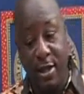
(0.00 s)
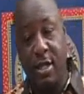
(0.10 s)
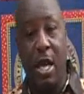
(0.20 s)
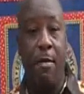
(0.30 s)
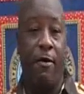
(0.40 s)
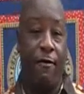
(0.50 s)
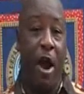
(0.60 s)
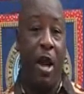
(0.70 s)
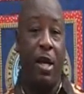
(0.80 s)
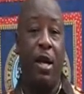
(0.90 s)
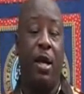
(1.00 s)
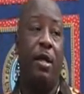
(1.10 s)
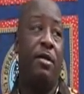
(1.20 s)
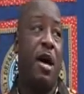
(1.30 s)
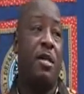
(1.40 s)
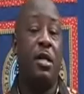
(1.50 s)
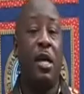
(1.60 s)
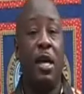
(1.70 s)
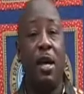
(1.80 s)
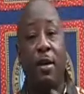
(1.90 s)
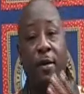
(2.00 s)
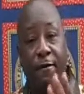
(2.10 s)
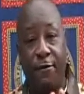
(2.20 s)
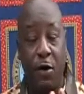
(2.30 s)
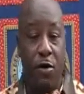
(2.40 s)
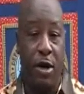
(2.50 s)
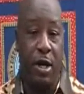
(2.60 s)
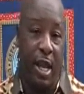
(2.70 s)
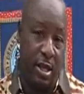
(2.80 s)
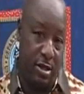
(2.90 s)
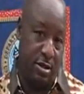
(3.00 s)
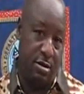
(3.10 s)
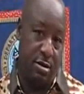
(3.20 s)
This coming Friday. That's in 4 days.